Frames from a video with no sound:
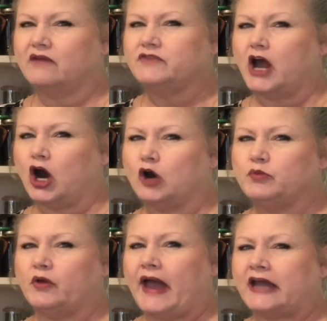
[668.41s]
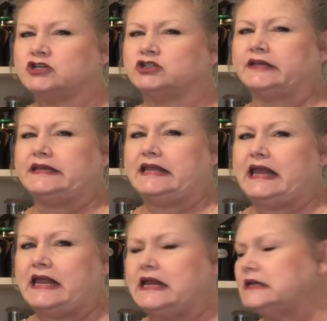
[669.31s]
of the herb you actually
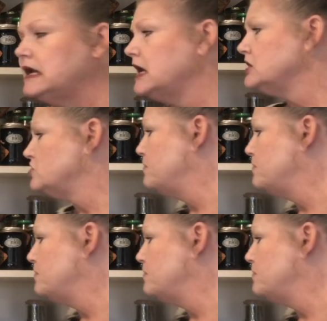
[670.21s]
need to